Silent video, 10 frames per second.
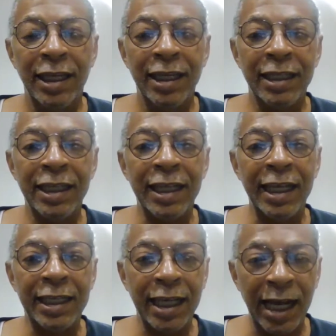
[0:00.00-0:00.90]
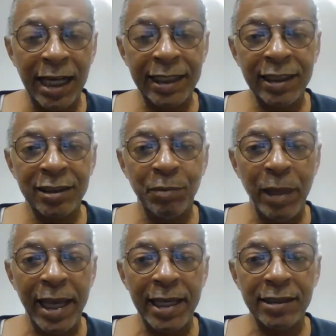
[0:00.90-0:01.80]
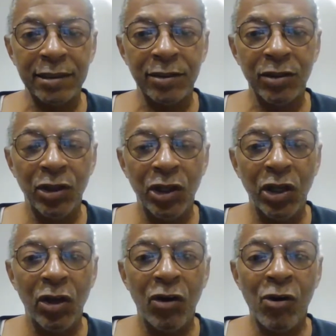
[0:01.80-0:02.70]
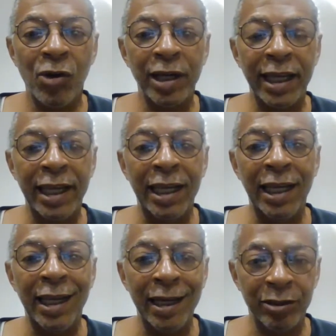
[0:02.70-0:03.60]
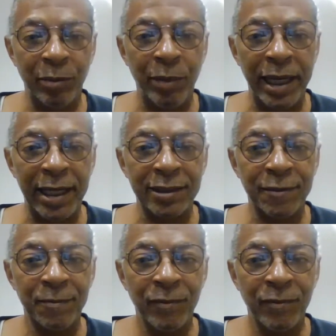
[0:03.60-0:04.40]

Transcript: get a kydex mask or a leather mask.